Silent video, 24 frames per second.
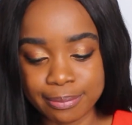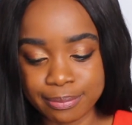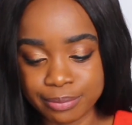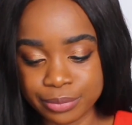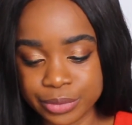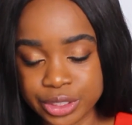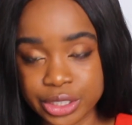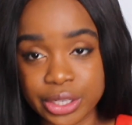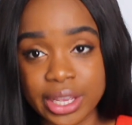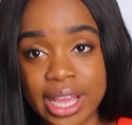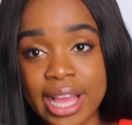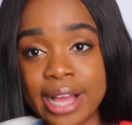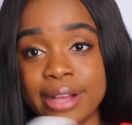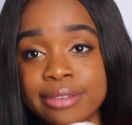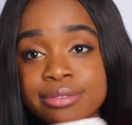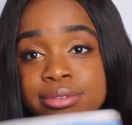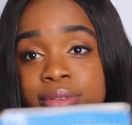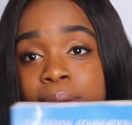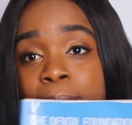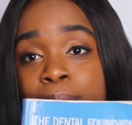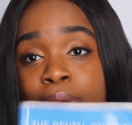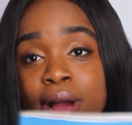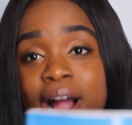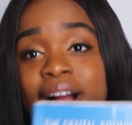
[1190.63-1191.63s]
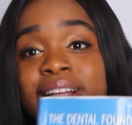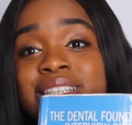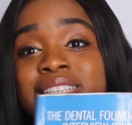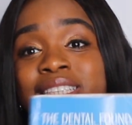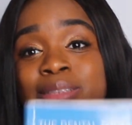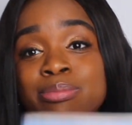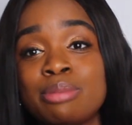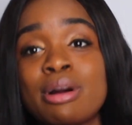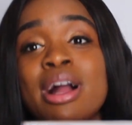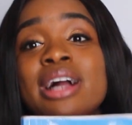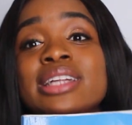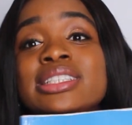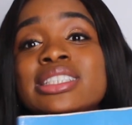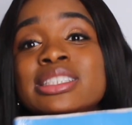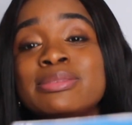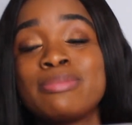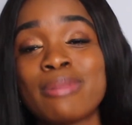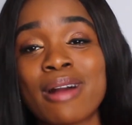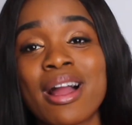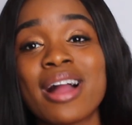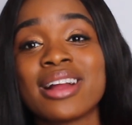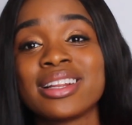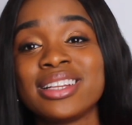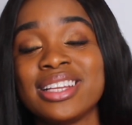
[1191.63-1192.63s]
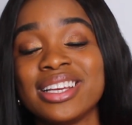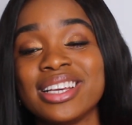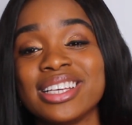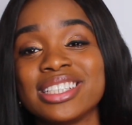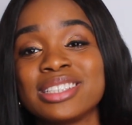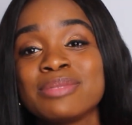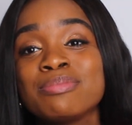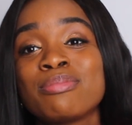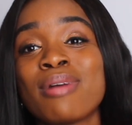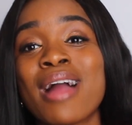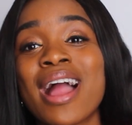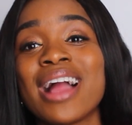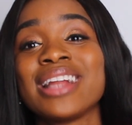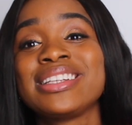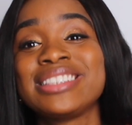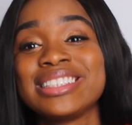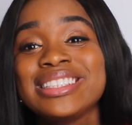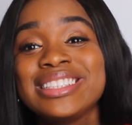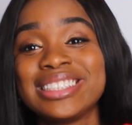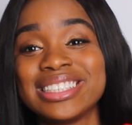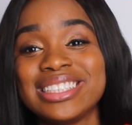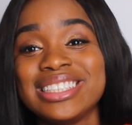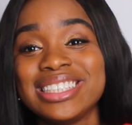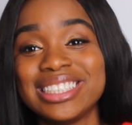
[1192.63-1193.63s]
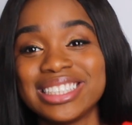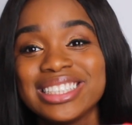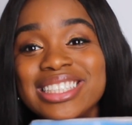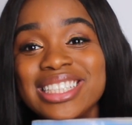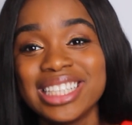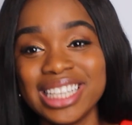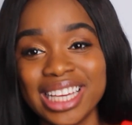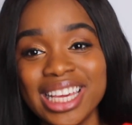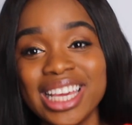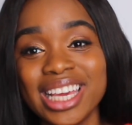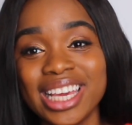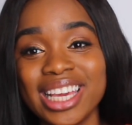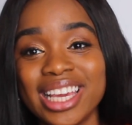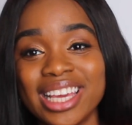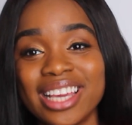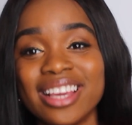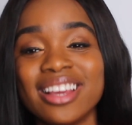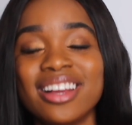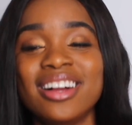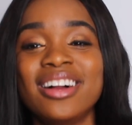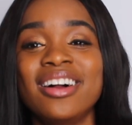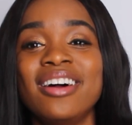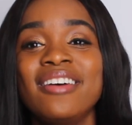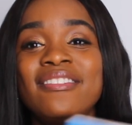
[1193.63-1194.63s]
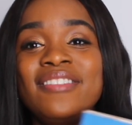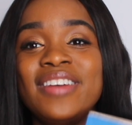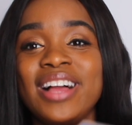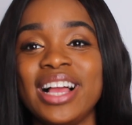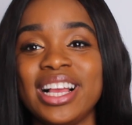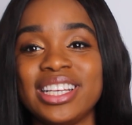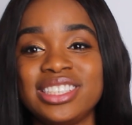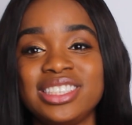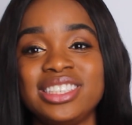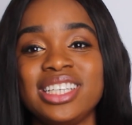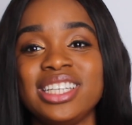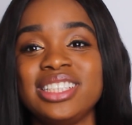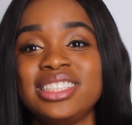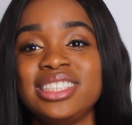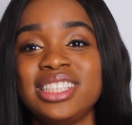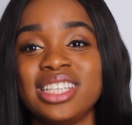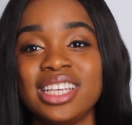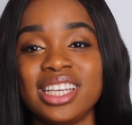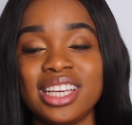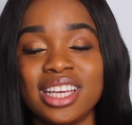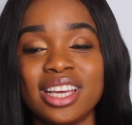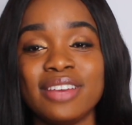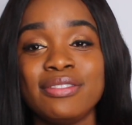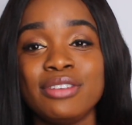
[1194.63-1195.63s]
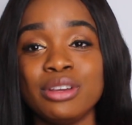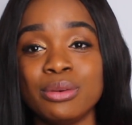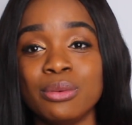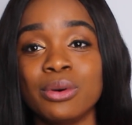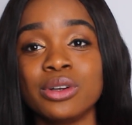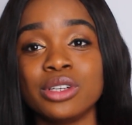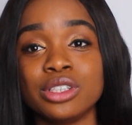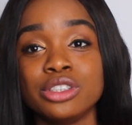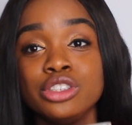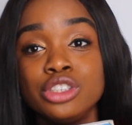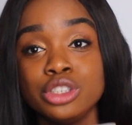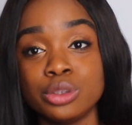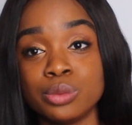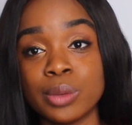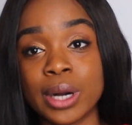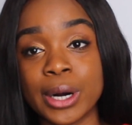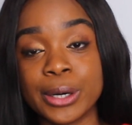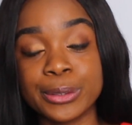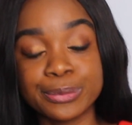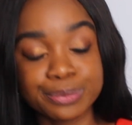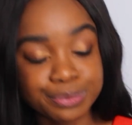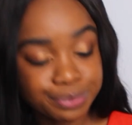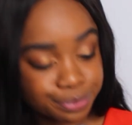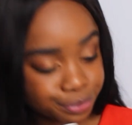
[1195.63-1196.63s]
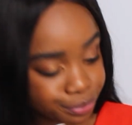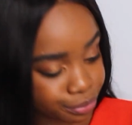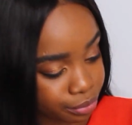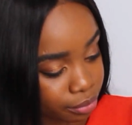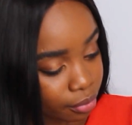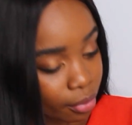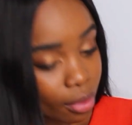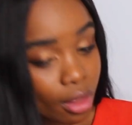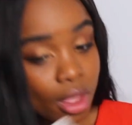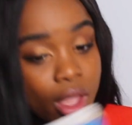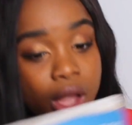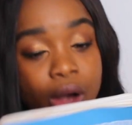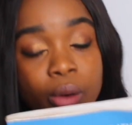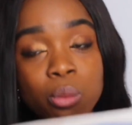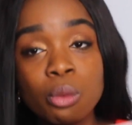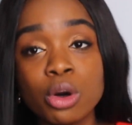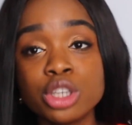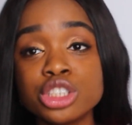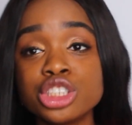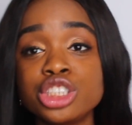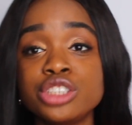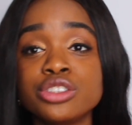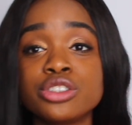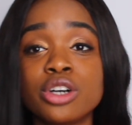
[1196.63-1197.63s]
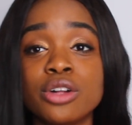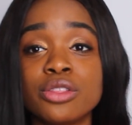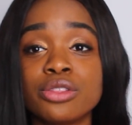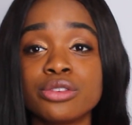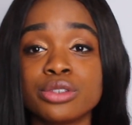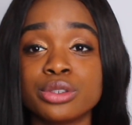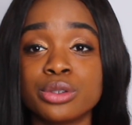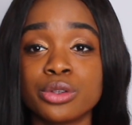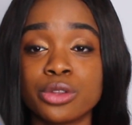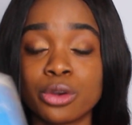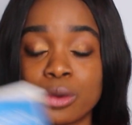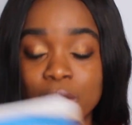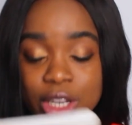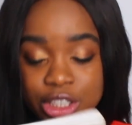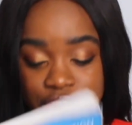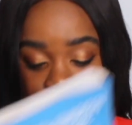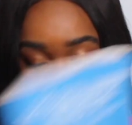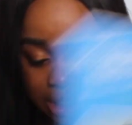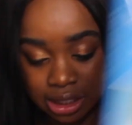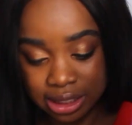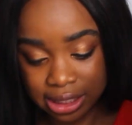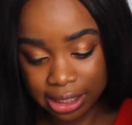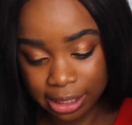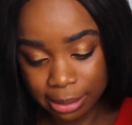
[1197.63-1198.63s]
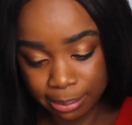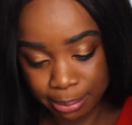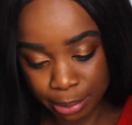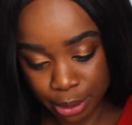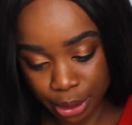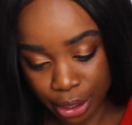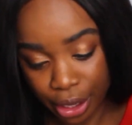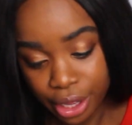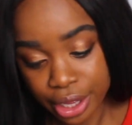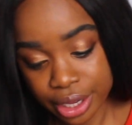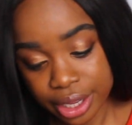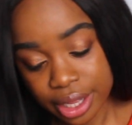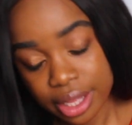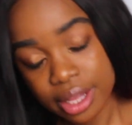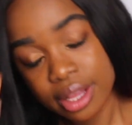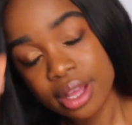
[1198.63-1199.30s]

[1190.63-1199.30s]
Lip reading: So yeah, practice, practice, practice. Practicing is key for SJT if you want to do well. Once you've gone through all the questions in the book,